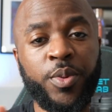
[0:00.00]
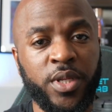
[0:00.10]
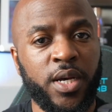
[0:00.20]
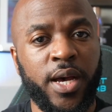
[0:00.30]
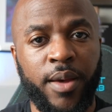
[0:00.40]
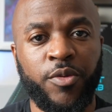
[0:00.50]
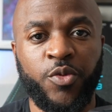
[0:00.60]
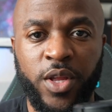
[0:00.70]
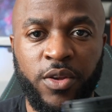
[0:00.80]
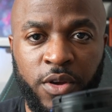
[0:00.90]
times
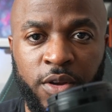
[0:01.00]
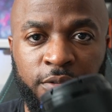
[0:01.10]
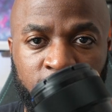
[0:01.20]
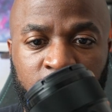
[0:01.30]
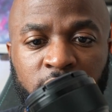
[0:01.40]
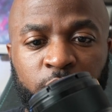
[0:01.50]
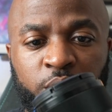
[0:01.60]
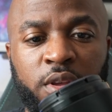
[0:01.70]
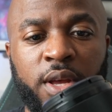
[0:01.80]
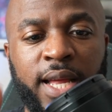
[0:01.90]
when you're going to forget to
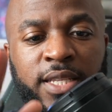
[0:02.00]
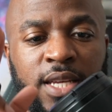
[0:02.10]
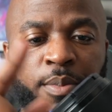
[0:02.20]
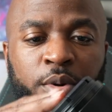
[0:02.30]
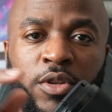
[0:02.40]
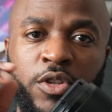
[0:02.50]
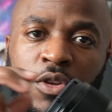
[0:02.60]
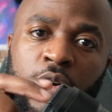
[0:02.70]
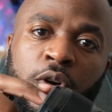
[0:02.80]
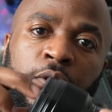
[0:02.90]
put your lens cap onto
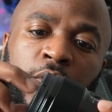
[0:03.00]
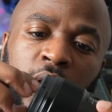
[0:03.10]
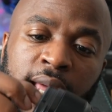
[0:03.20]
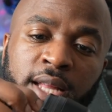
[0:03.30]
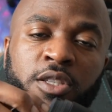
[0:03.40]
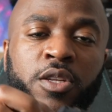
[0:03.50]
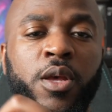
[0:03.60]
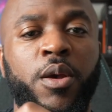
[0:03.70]
your lens,